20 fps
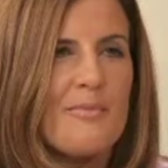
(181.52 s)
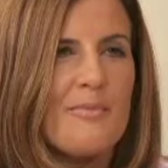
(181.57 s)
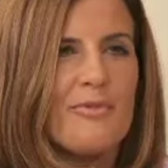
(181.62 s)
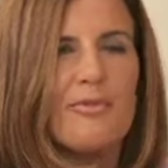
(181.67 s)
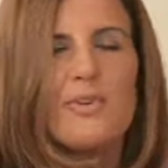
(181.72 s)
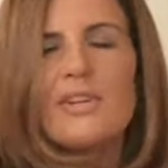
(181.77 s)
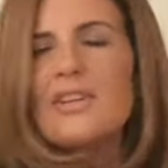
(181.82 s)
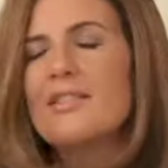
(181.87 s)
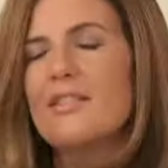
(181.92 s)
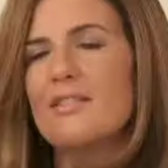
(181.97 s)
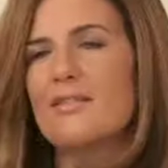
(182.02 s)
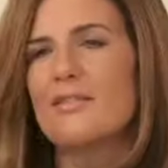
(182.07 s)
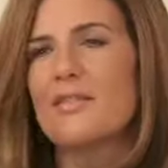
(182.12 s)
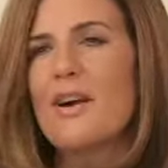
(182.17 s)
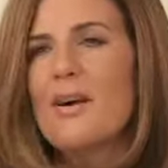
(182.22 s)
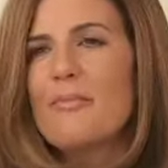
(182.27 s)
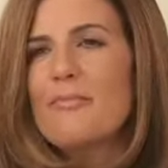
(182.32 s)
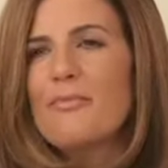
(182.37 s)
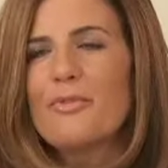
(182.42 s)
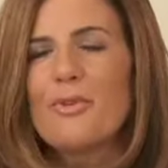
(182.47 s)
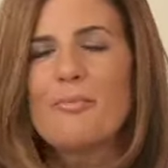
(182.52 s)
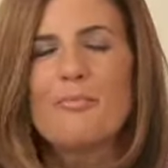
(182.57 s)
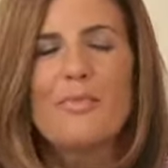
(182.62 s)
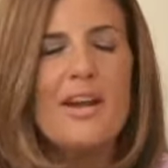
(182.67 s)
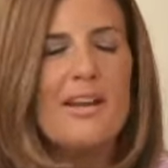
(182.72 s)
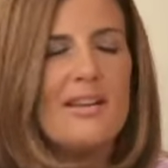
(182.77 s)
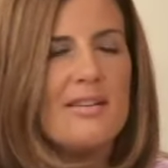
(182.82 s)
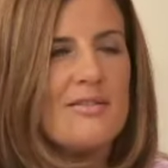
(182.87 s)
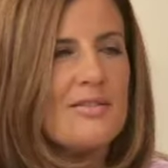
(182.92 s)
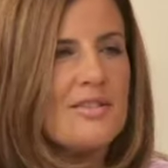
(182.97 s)
freed up from
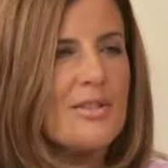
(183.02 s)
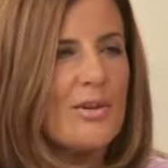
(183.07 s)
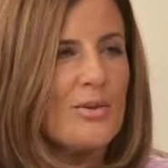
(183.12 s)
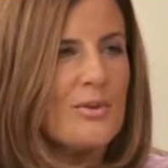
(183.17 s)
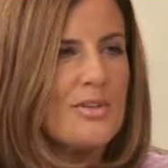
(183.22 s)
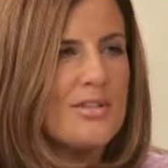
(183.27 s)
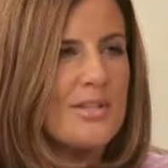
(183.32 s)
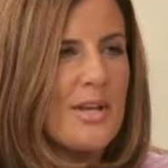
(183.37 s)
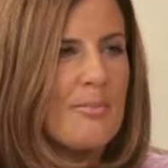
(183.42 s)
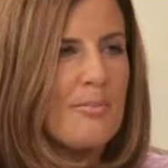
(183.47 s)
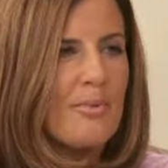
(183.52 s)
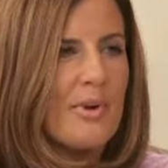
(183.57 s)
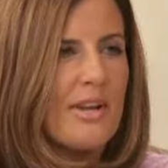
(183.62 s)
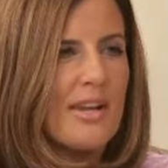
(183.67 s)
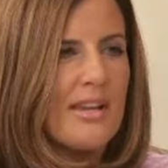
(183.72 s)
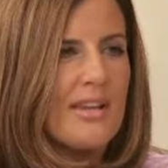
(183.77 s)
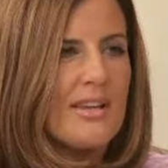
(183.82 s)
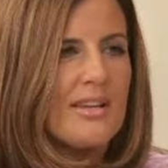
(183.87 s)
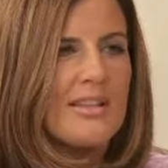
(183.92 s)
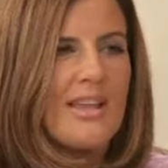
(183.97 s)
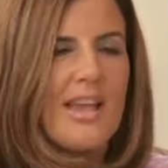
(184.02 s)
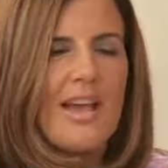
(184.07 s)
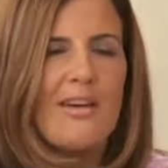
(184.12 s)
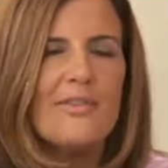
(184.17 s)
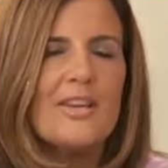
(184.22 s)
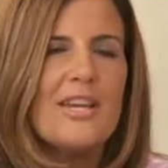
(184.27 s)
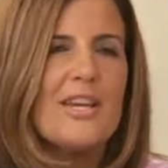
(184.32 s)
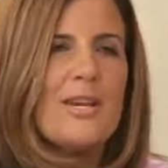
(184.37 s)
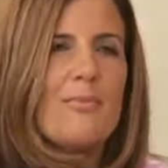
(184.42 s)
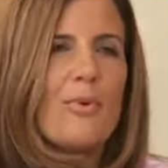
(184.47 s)
my children's upbringing. They
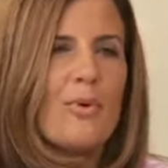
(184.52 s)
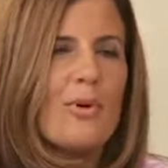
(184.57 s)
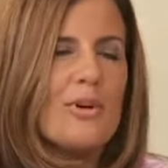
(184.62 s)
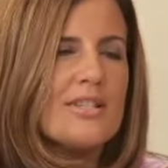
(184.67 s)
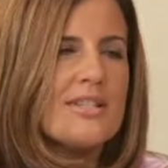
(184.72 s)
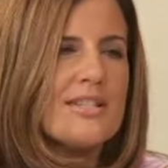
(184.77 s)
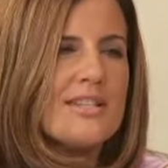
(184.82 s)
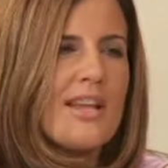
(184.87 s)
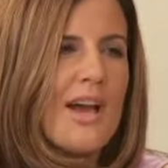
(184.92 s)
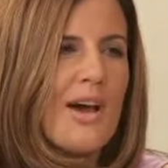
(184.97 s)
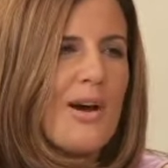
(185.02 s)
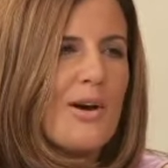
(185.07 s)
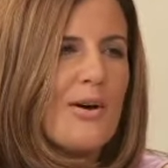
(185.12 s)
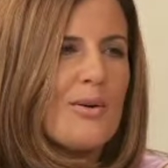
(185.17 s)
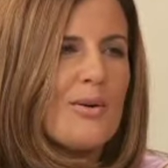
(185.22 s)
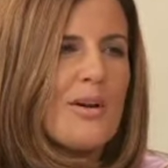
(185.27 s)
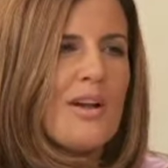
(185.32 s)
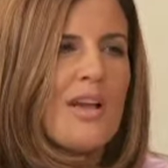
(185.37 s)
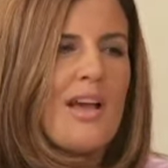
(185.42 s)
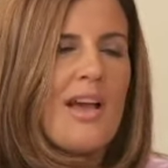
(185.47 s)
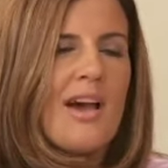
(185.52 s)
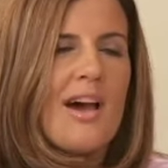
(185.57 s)
have keyboards now.